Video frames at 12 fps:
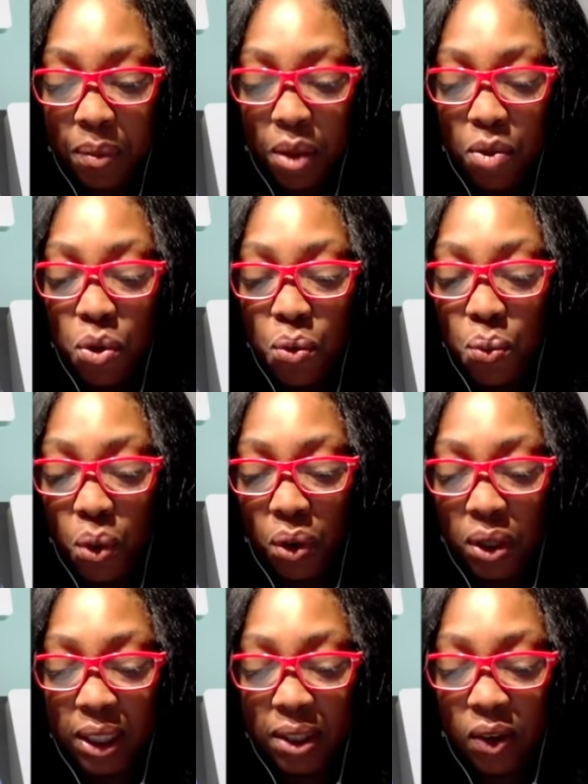you are
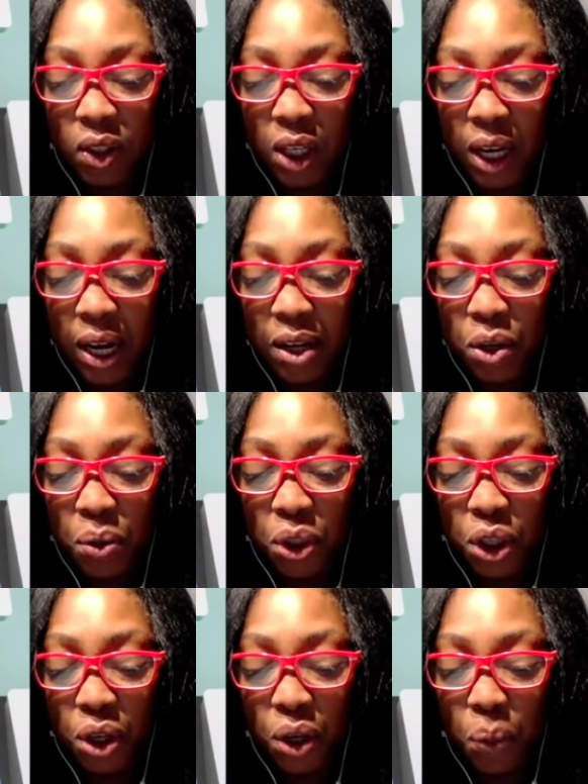starting a new
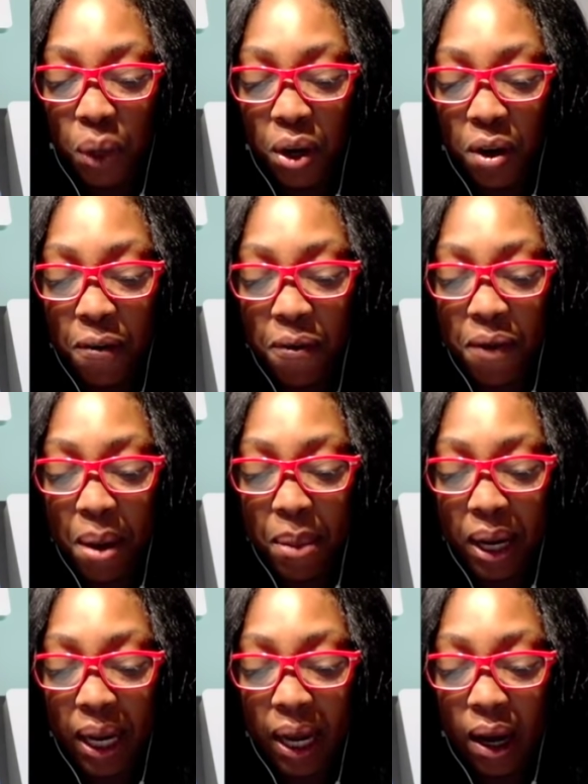journey with your
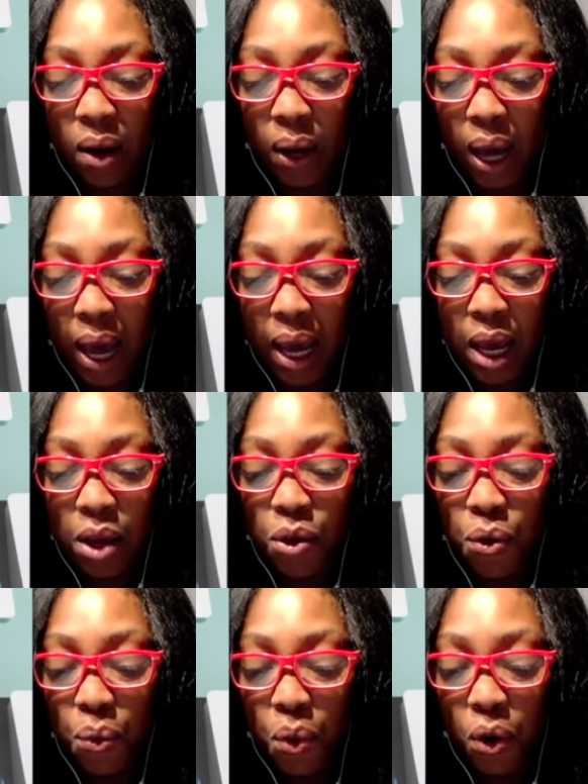family. Okay,
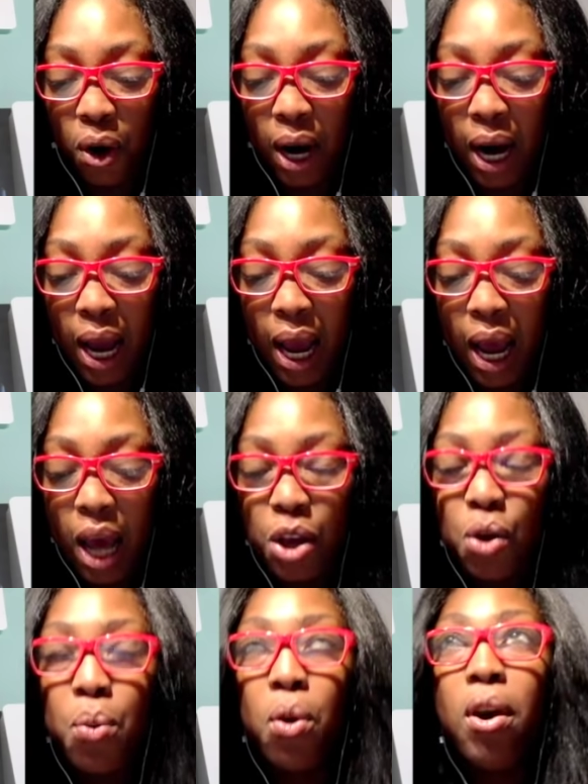you are
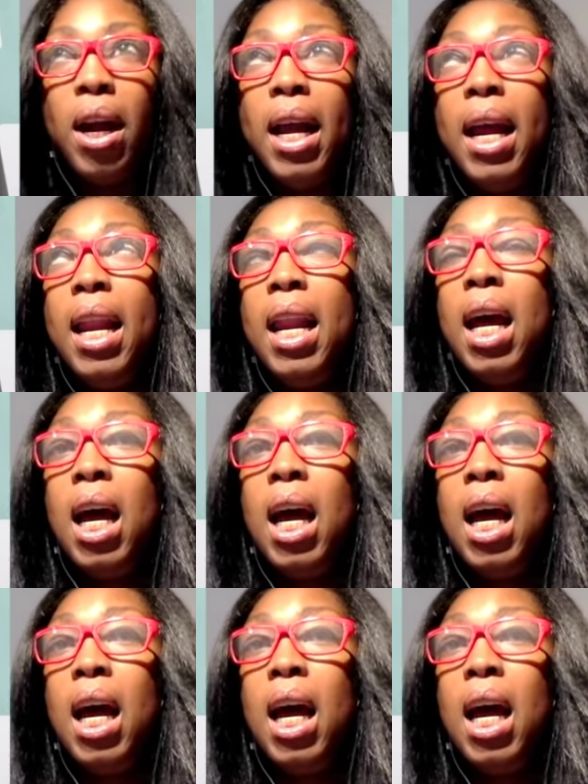in